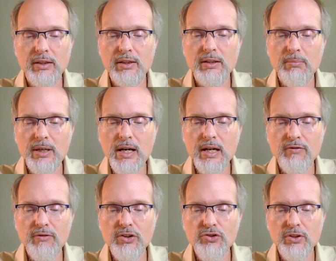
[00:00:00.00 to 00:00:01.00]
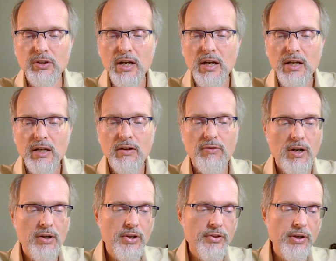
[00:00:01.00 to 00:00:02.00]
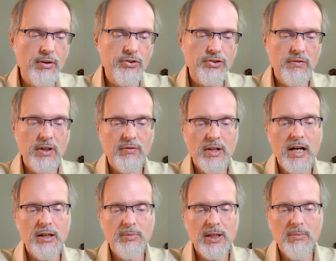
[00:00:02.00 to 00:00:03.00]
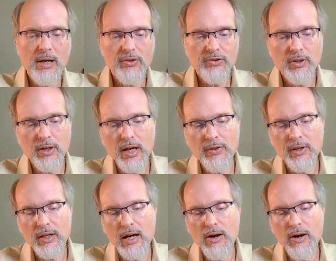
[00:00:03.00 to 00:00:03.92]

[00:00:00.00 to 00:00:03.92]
The combined vision of all the thinkers of the Enlightenment amounts to nothing.